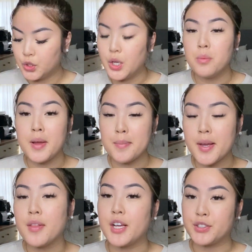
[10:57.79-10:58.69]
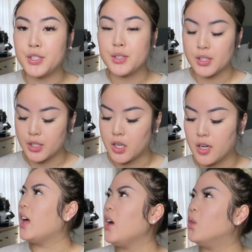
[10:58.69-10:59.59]
Don't mind my lashes. They're,
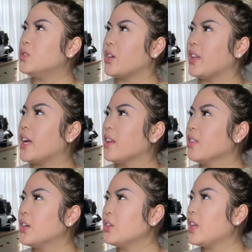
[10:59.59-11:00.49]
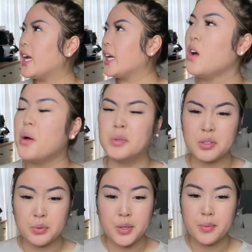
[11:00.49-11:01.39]
how old are they? They're like
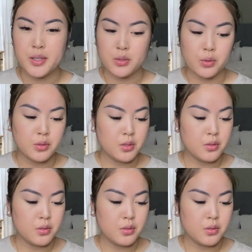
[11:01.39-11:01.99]
almost 3 weeks old.